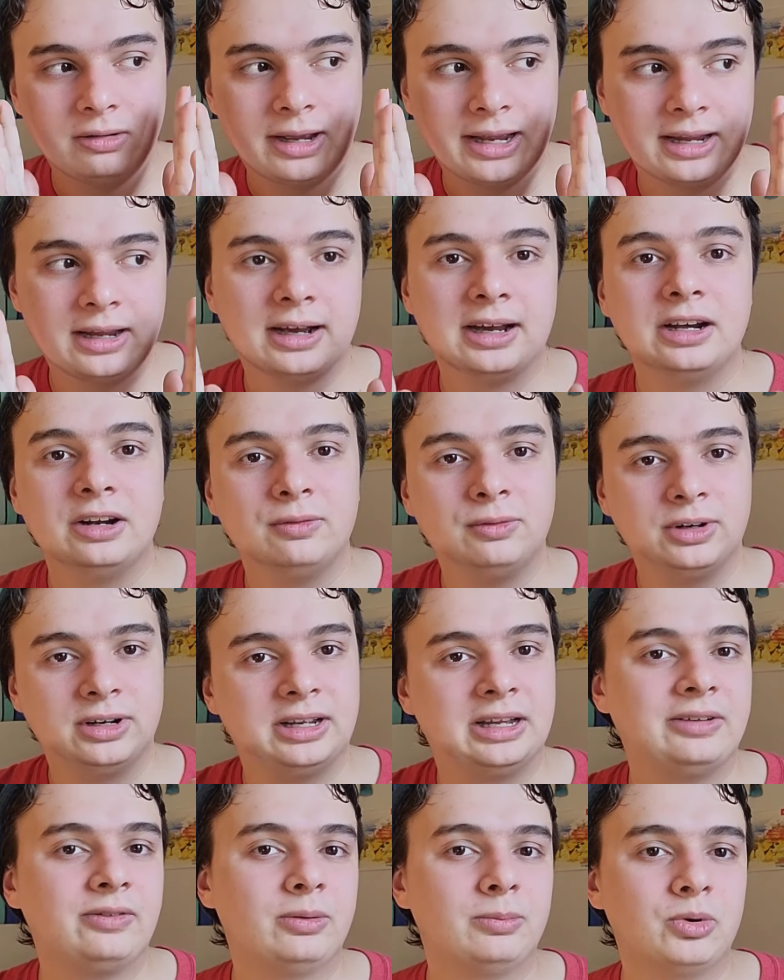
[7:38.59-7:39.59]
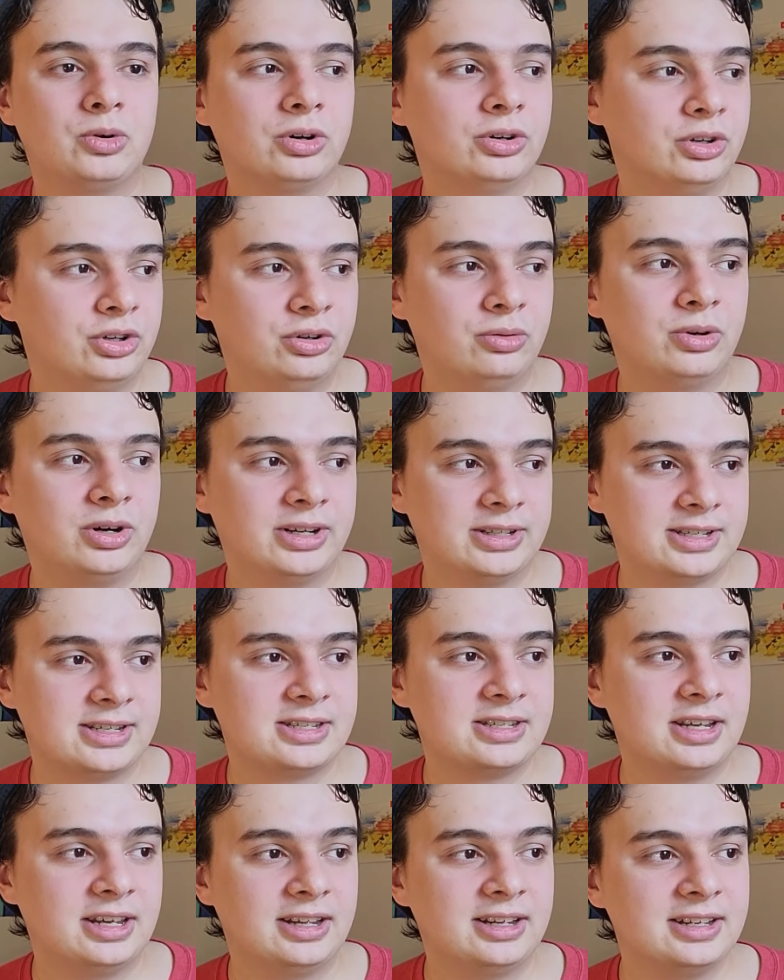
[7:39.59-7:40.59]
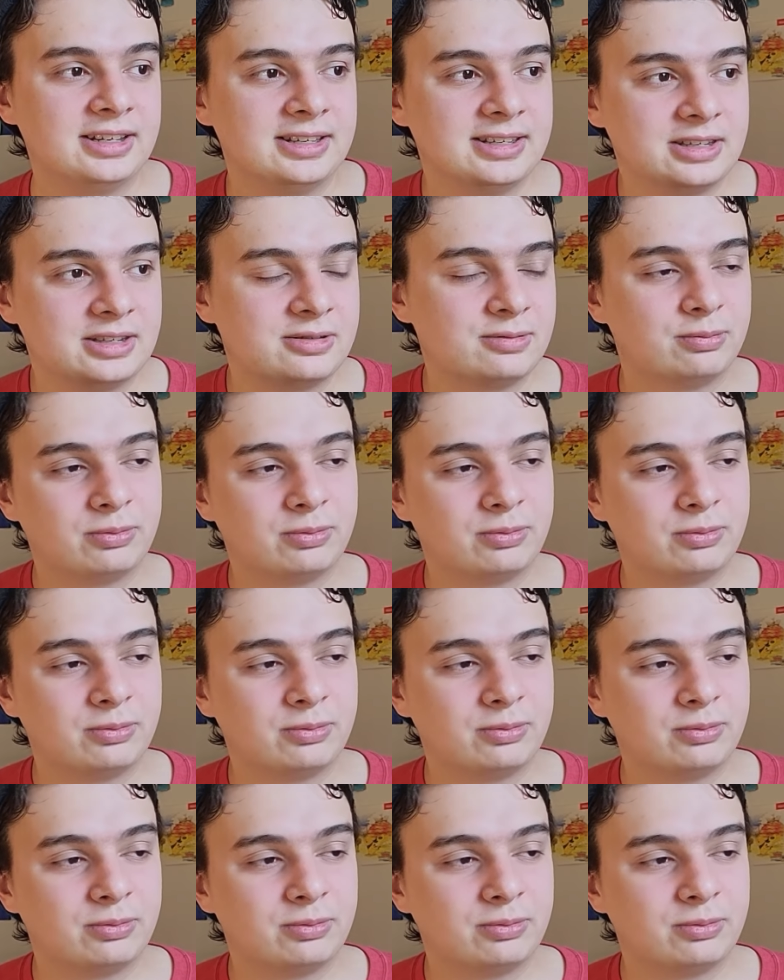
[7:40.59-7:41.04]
I kind of want to have a more nuanced take because